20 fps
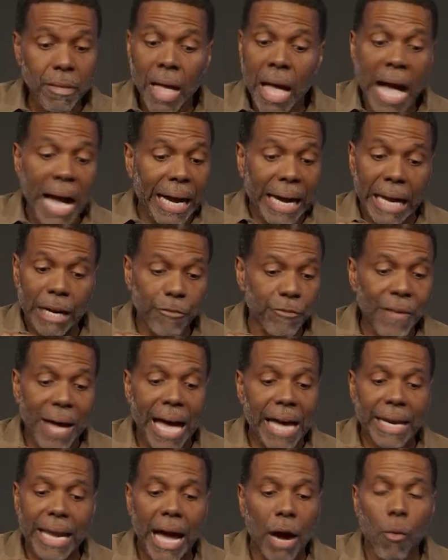I got to
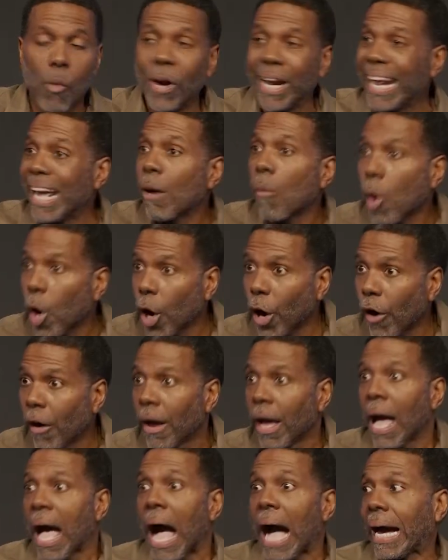find out where they were.
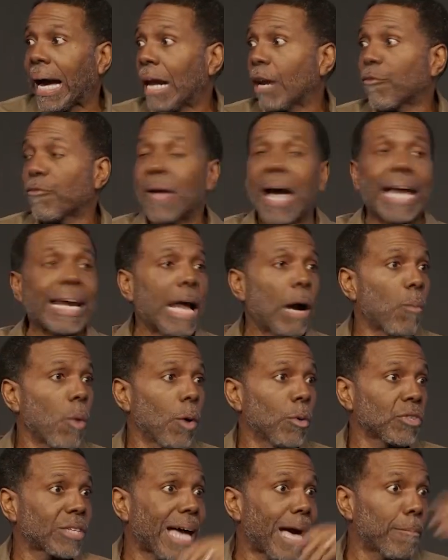I got to find out
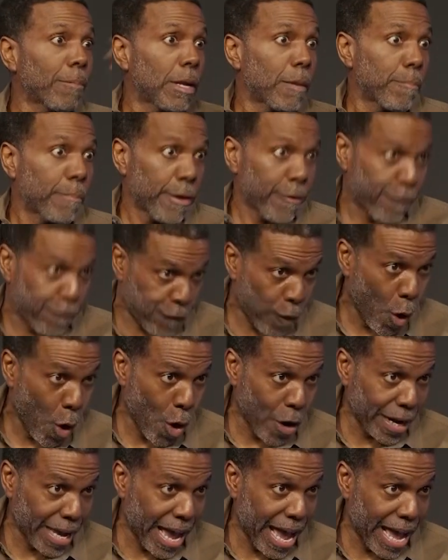what was happening
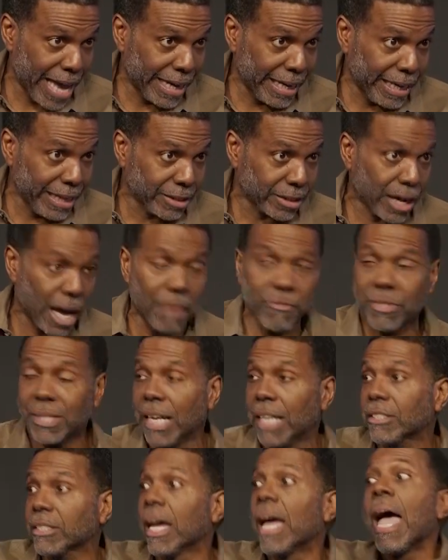before they had this
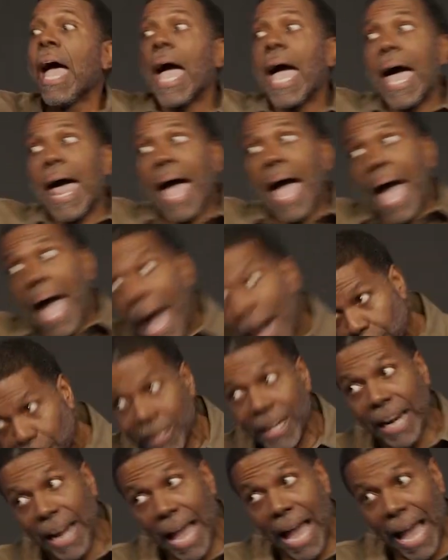conversation and
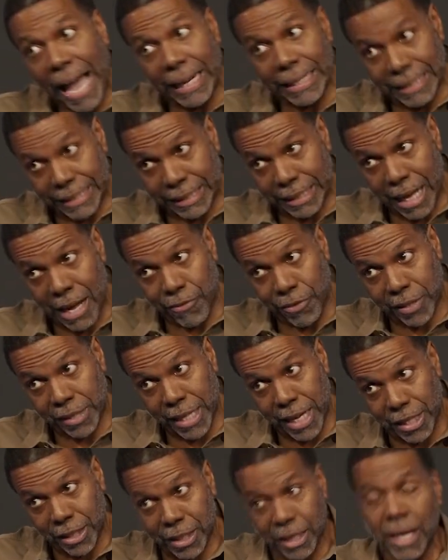after they had this
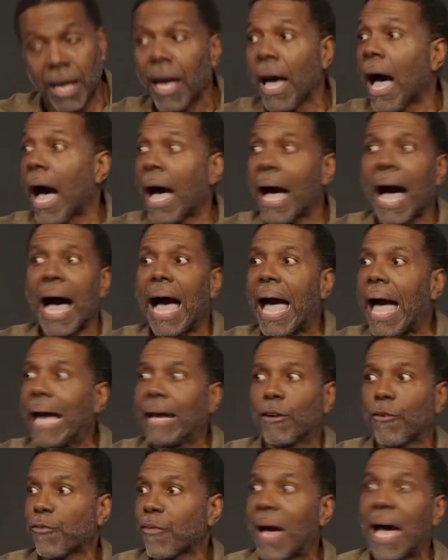conversation. I had
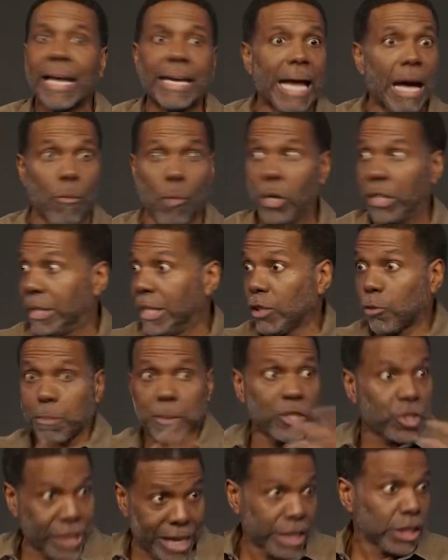to find out what
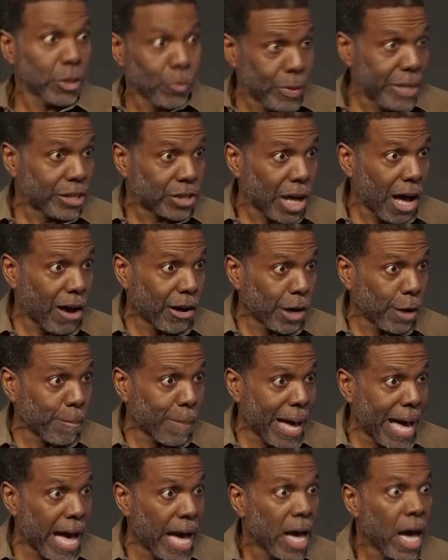dispensation we talking
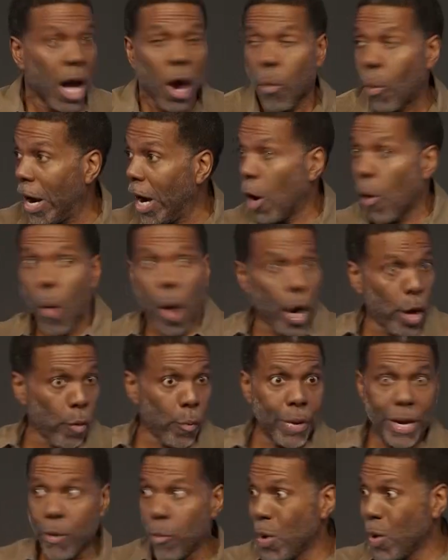about. Where were
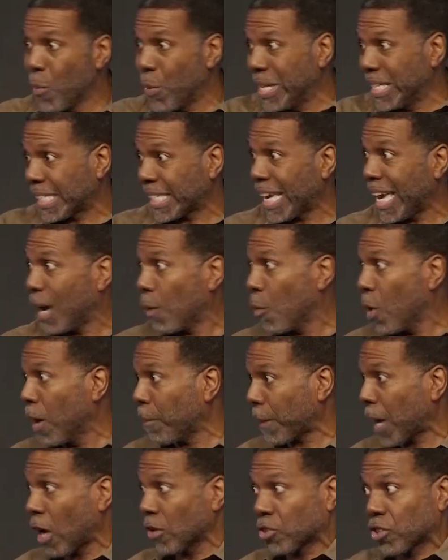we when we said
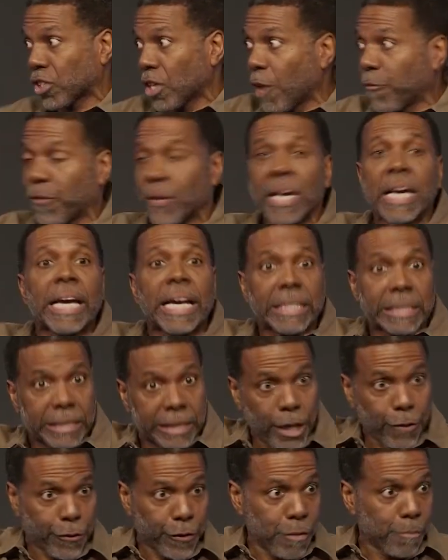what? Because stuff is
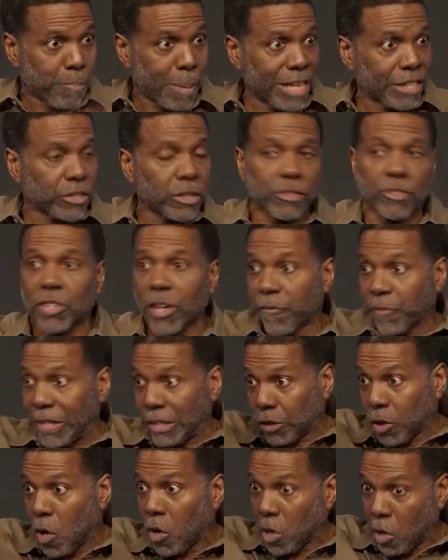different based on stuff
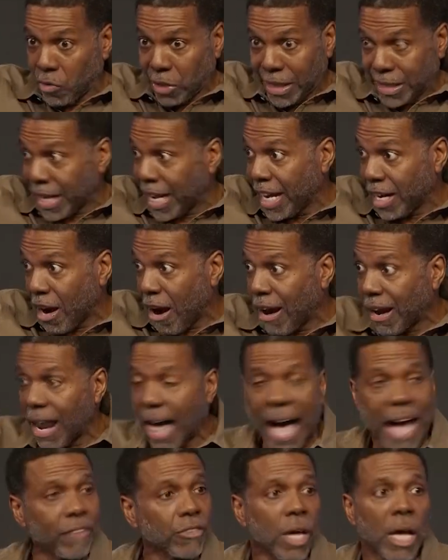that's going on today in our
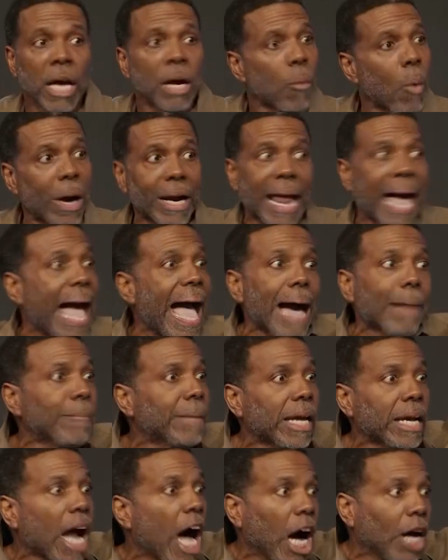life. Wasn't
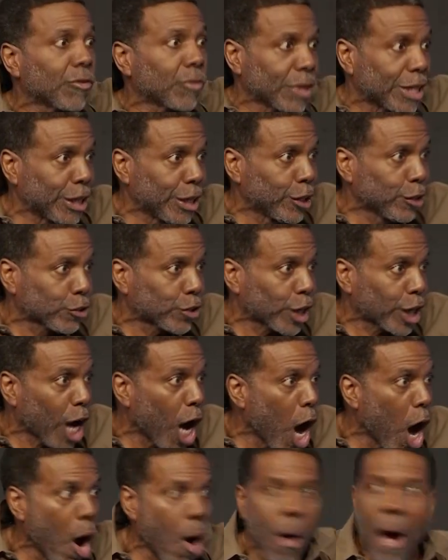happening 100 years
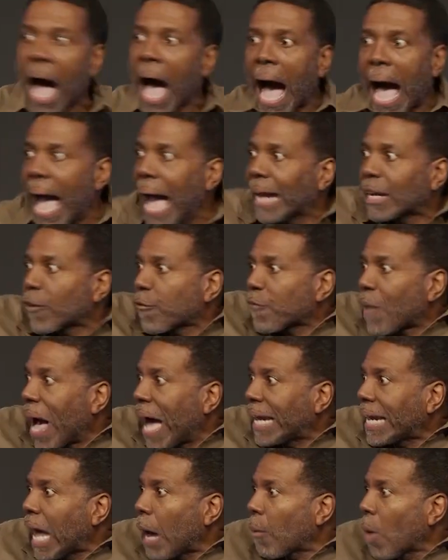ago. I had to
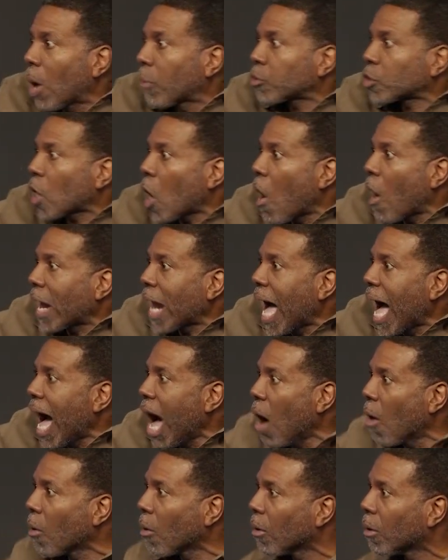find out what was going
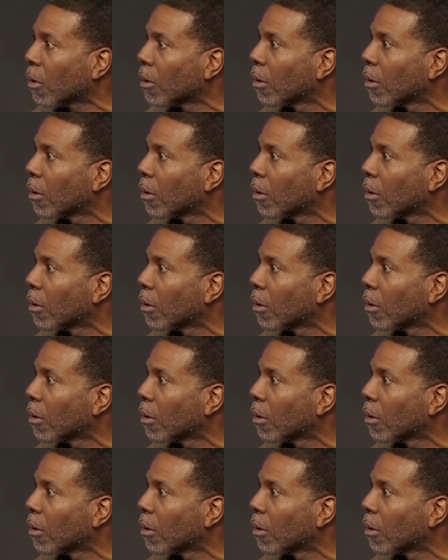on.